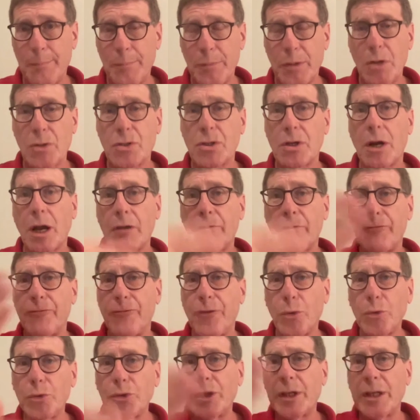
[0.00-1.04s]
Those are
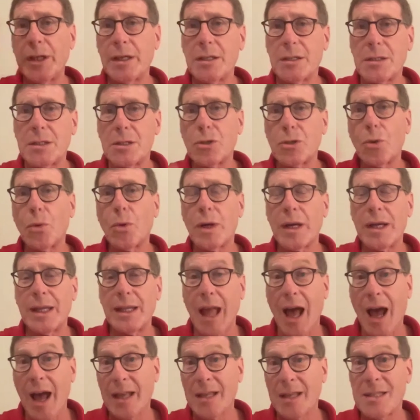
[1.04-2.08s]
unfolding
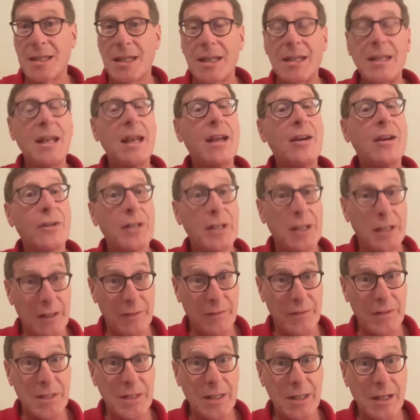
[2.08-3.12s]
storylines and
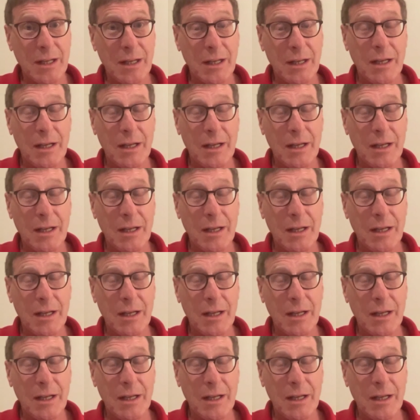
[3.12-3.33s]
narratives